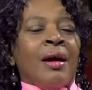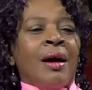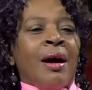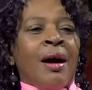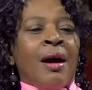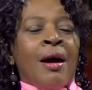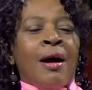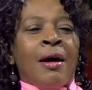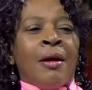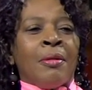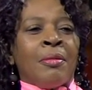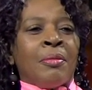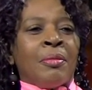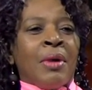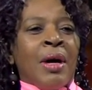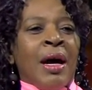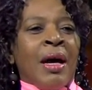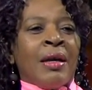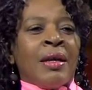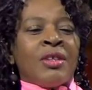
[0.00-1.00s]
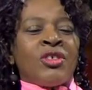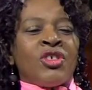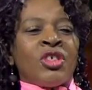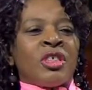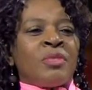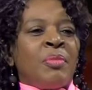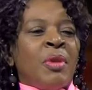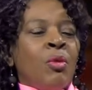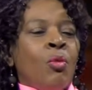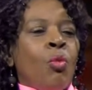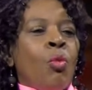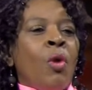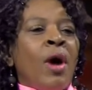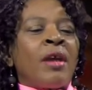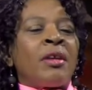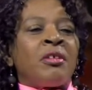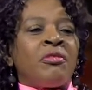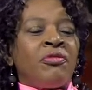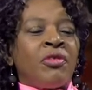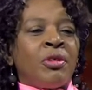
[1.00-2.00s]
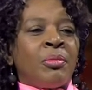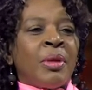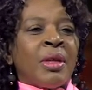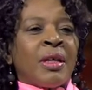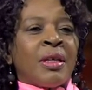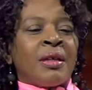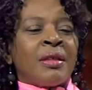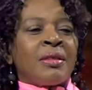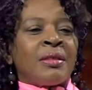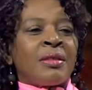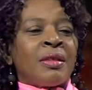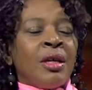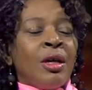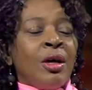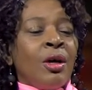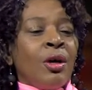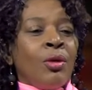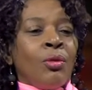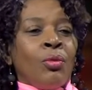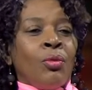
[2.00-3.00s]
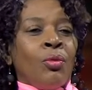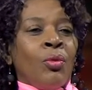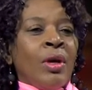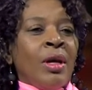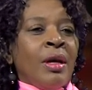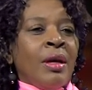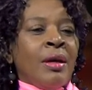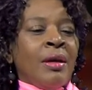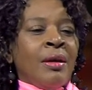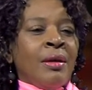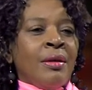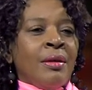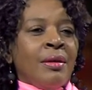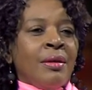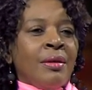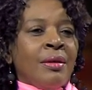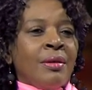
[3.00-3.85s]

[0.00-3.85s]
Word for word: um, and it's just been wonderful because we